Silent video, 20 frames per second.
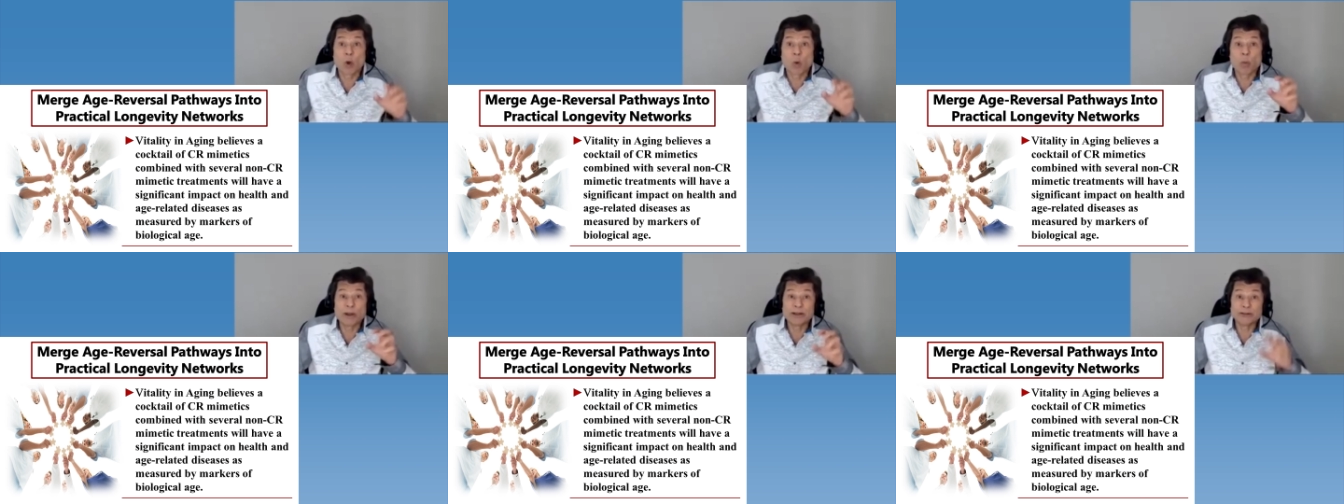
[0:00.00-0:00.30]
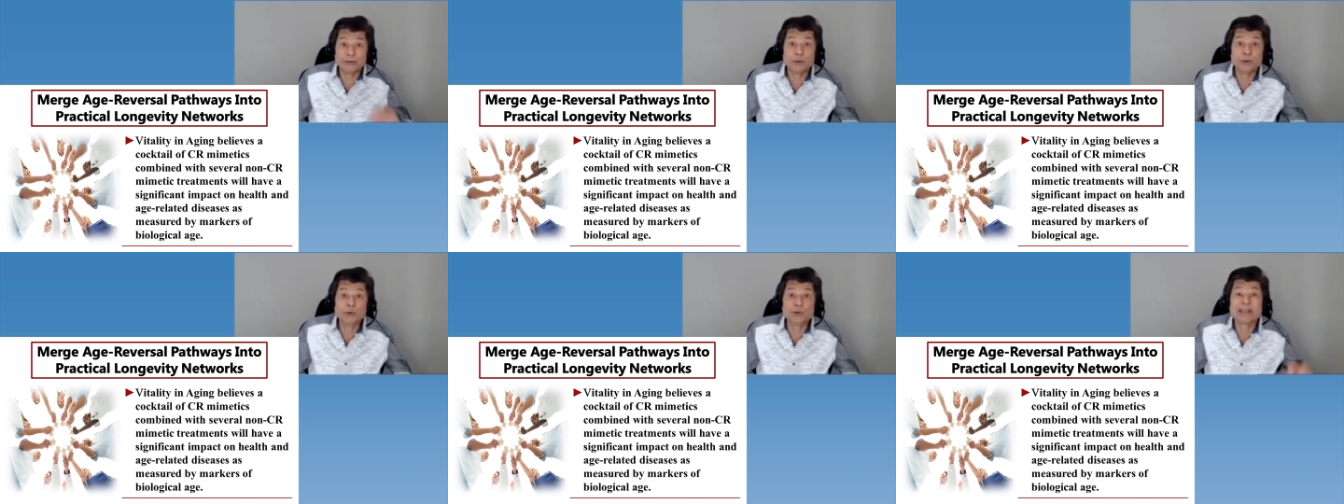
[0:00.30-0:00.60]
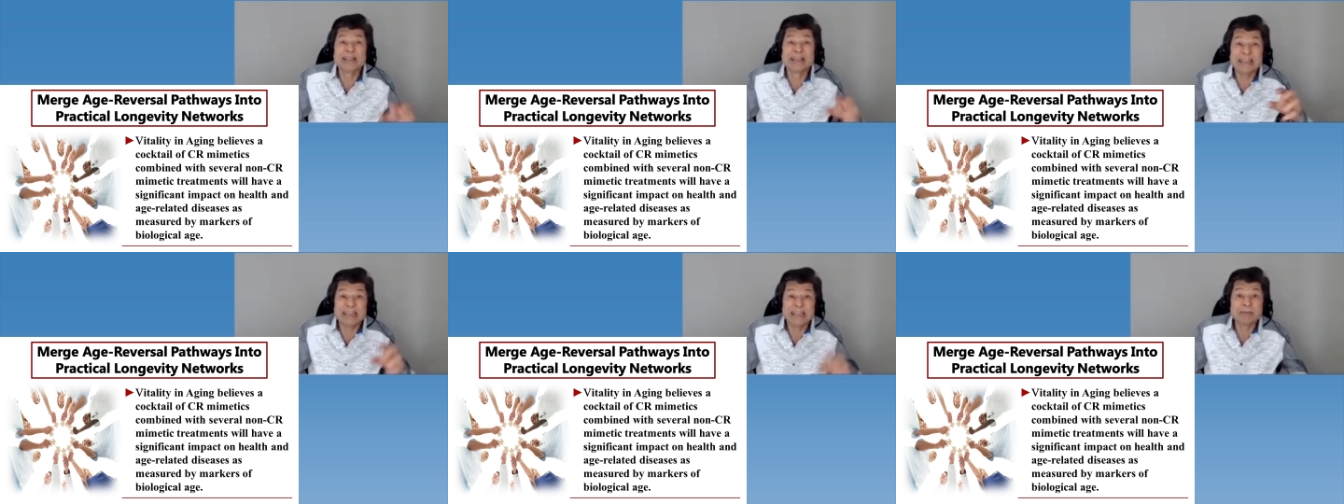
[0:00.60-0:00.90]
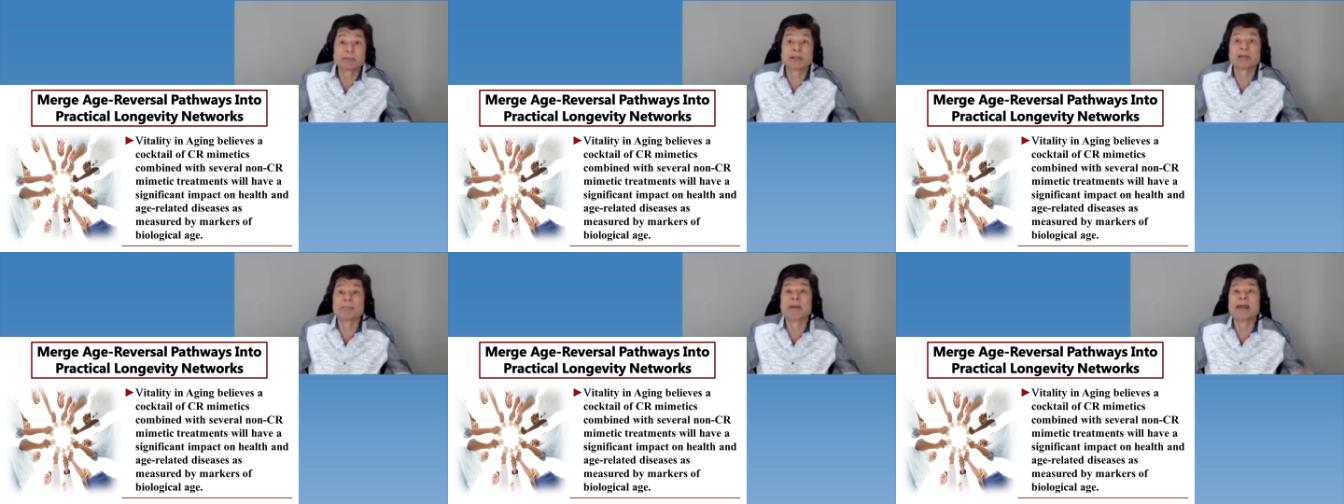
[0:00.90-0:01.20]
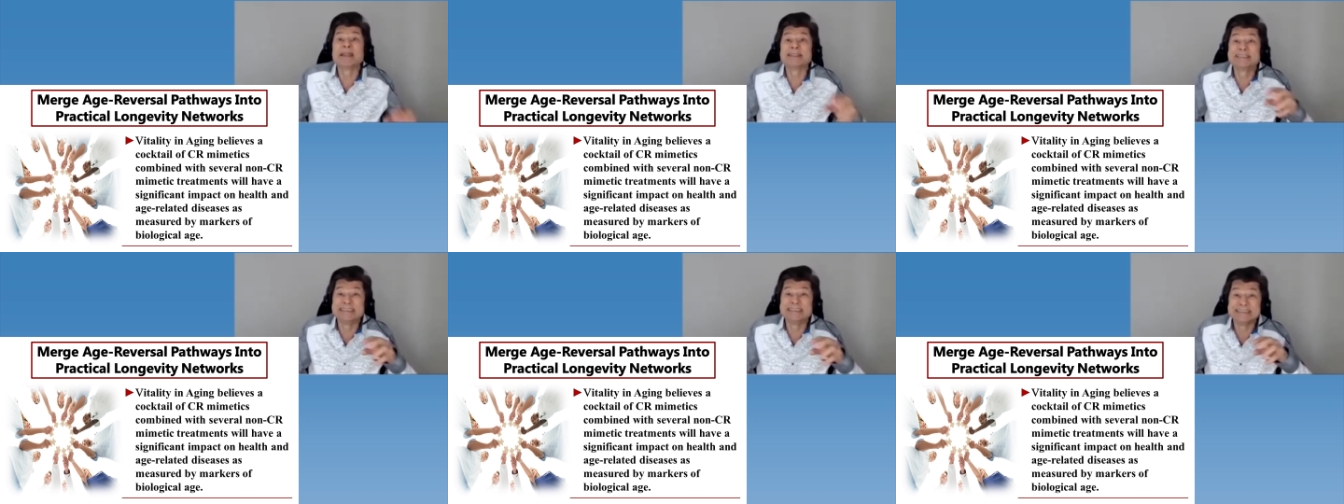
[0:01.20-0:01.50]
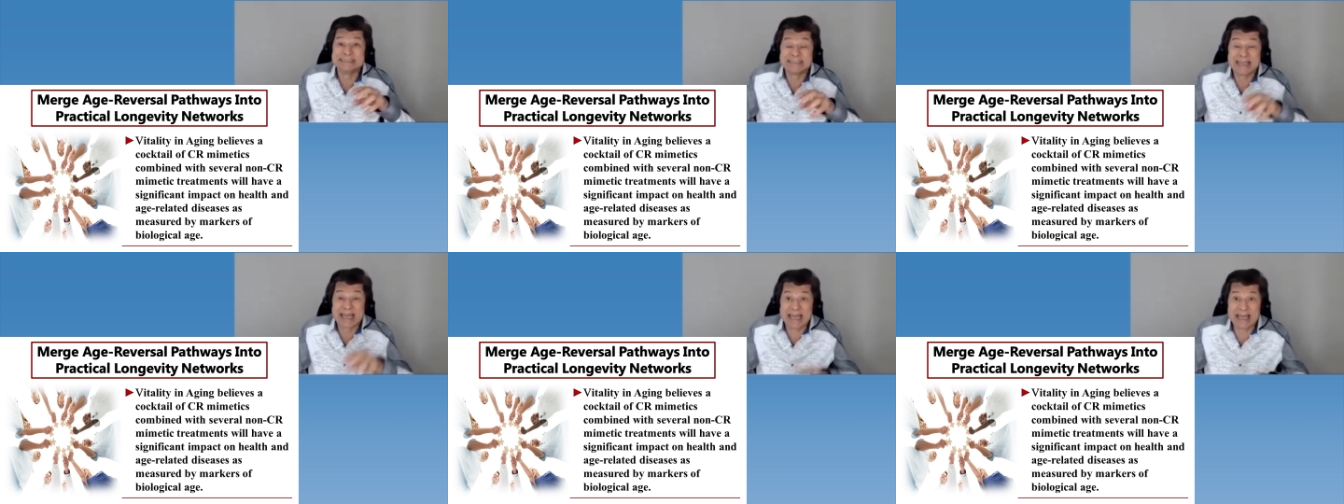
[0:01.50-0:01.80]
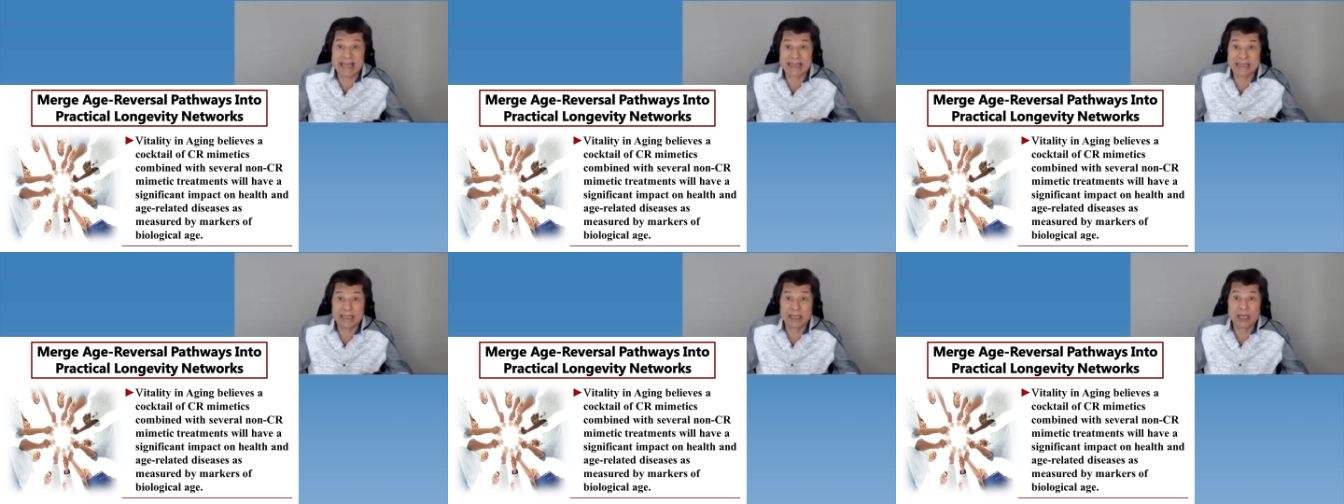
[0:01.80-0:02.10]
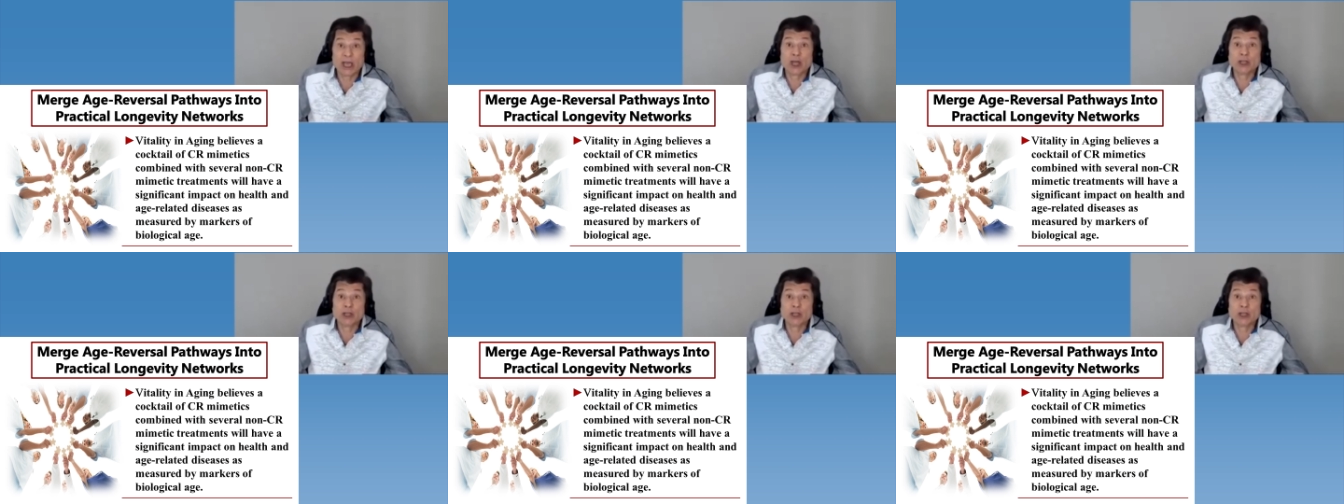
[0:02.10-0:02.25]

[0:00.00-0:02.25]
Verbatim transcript: what you can implement today